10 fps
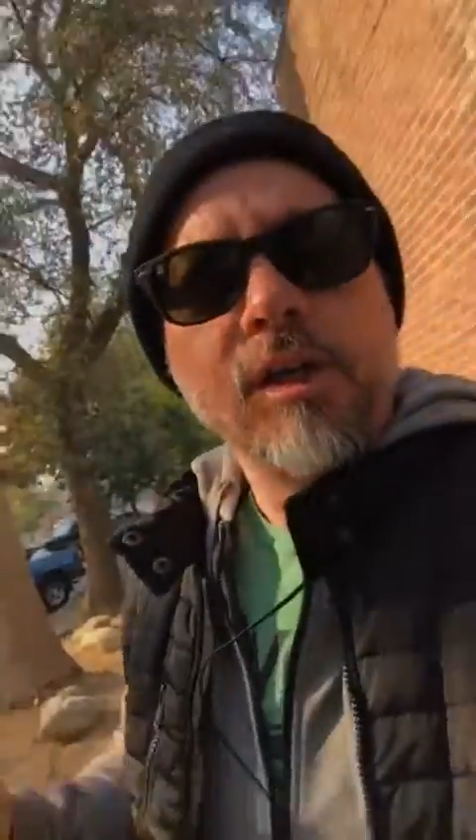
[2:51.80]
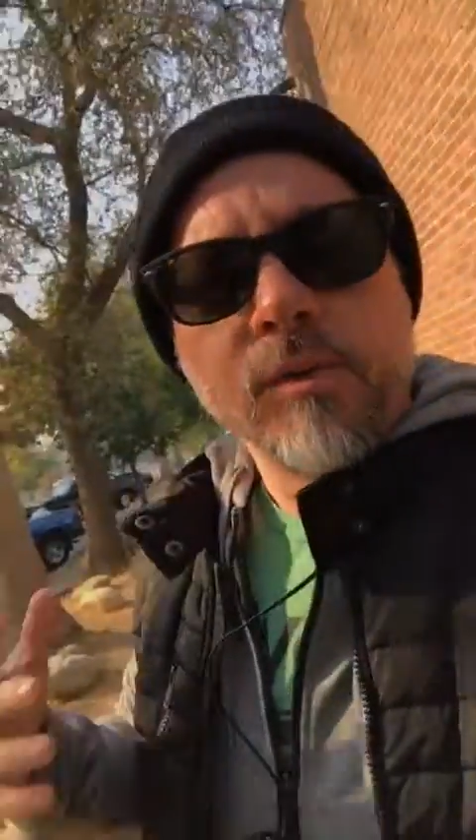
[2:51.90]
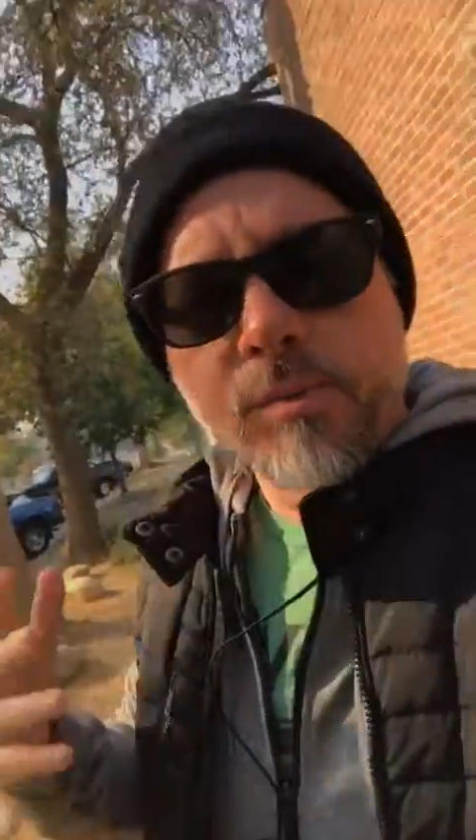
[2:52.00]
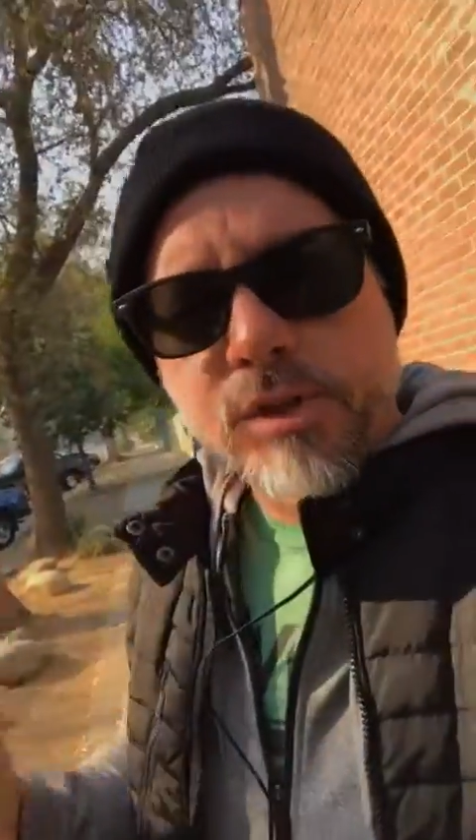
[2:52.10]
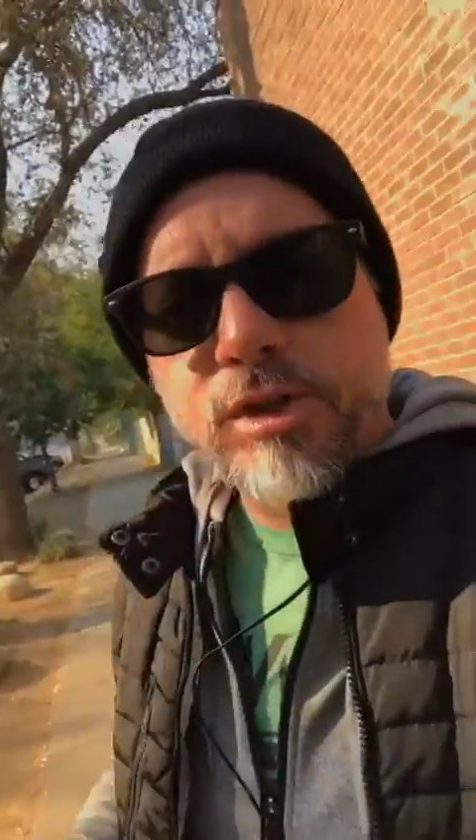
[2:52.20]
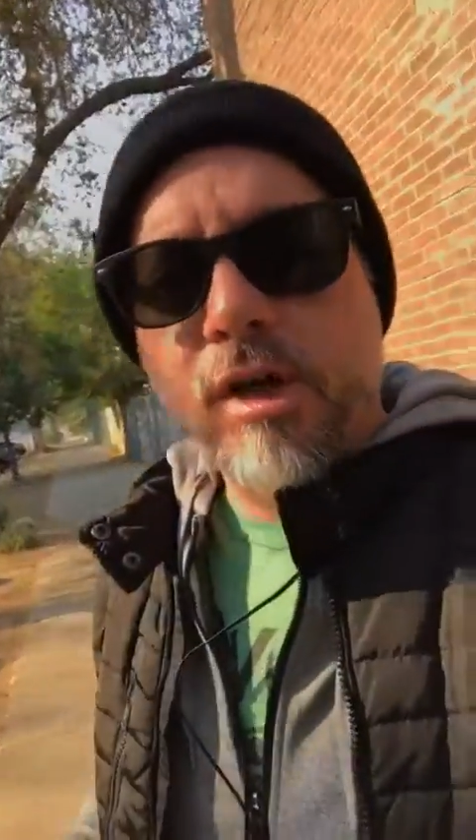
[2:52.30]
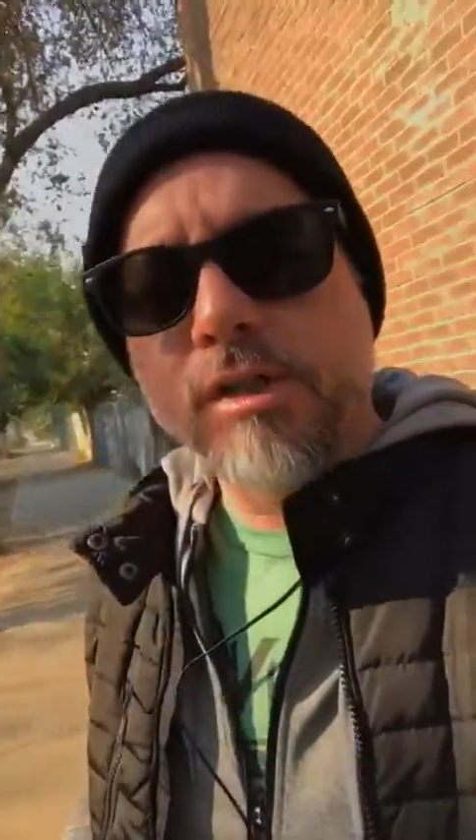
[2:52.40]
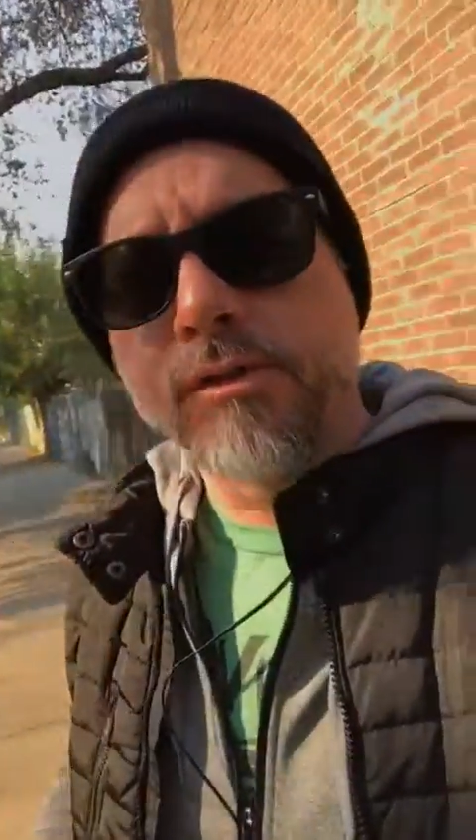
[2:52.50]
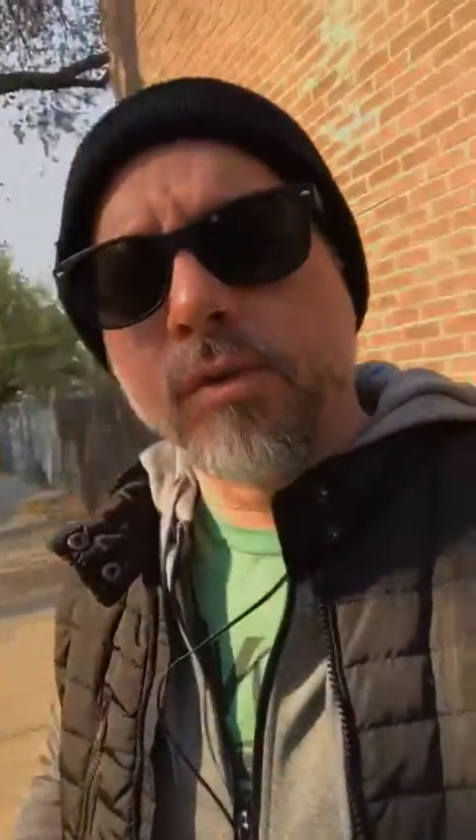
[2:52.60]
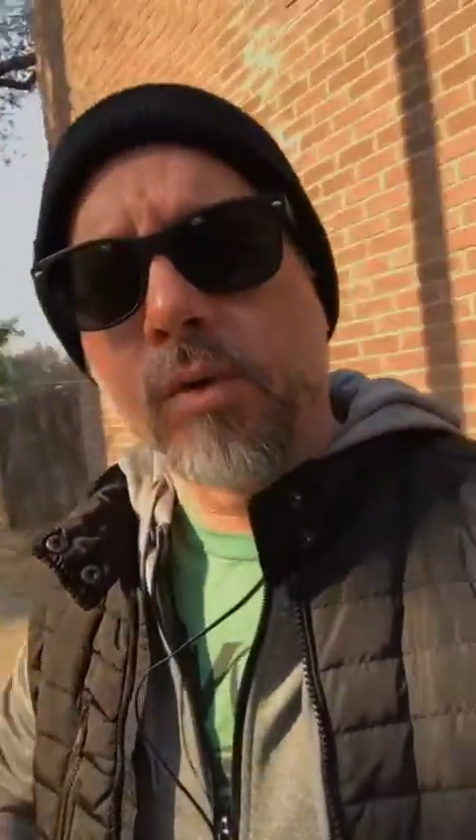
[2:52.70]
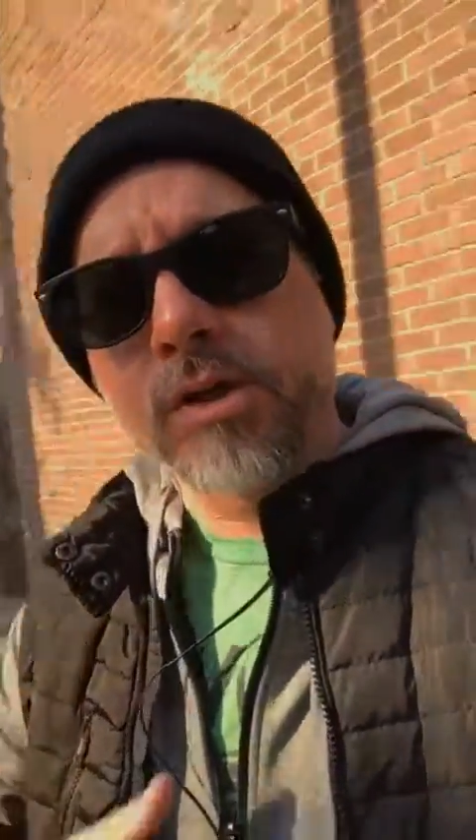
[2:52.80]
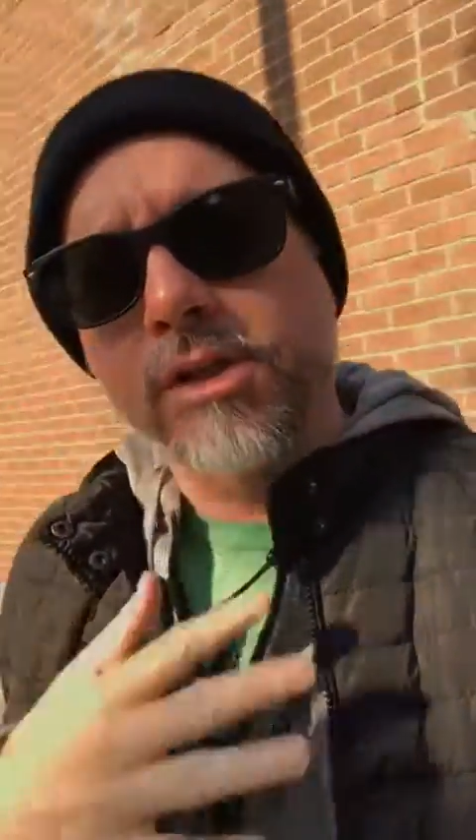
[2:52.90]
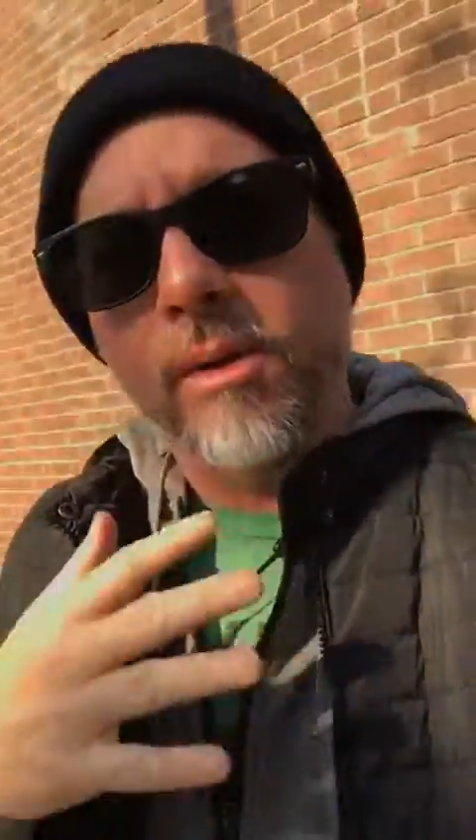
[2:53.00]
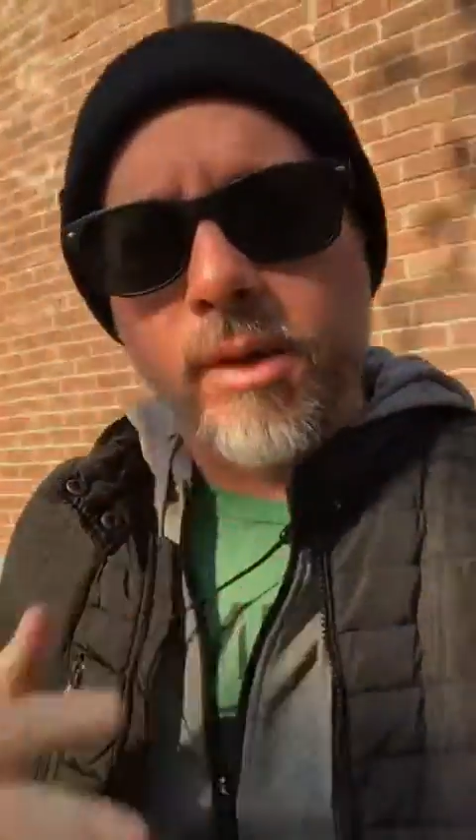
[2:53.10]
We would charge for the workshop,